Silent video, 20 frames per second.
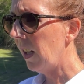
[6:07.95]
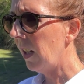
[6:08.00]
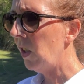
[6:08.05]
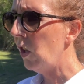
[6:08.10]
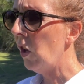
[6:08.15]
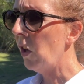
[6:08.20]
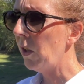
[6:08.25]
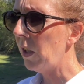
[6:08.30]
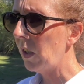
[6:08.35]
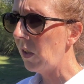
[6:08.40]

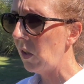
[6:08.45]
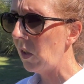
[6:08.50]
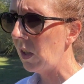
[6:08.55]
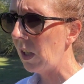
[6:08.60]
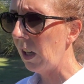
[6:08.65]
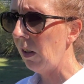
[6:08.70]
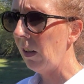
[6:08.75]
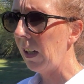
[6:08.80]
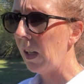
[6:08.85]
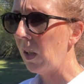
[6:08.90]
not
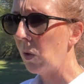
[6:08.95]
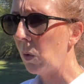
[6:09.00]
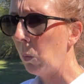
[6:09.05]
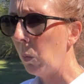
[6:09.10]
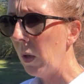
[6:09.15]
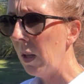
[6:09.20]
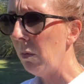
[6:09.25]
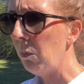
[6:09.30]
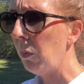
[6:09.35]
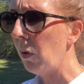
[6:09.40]
necessarily as a
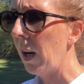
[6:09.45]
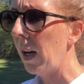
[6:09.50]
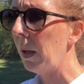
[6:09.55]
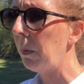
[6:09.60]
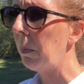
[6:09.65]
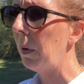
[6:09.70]
windbreak,